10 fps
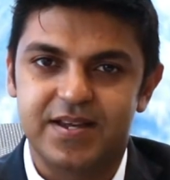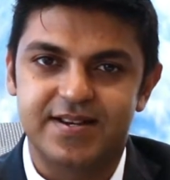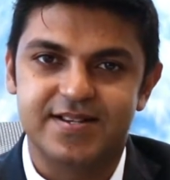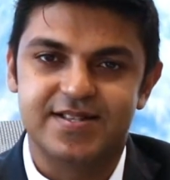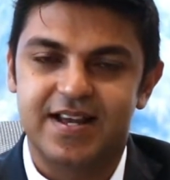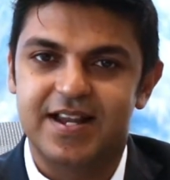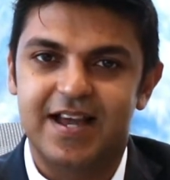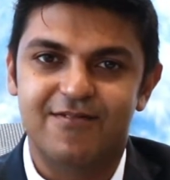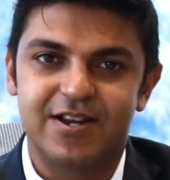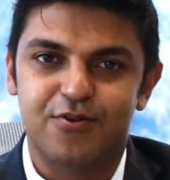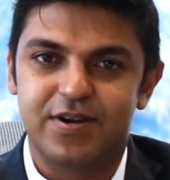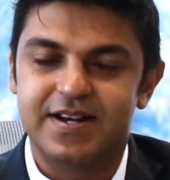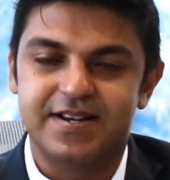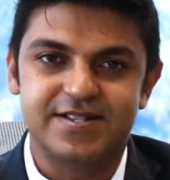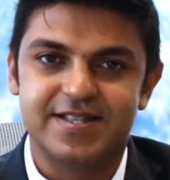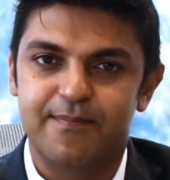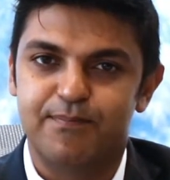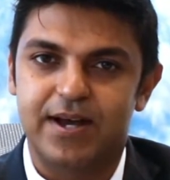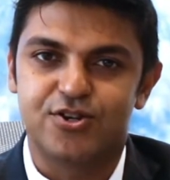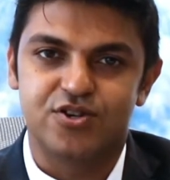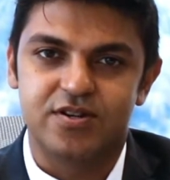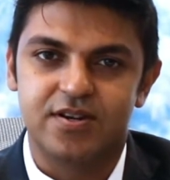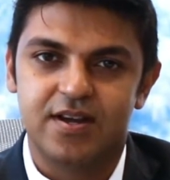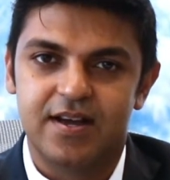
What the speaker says: it is their livelihood, and it is their passion.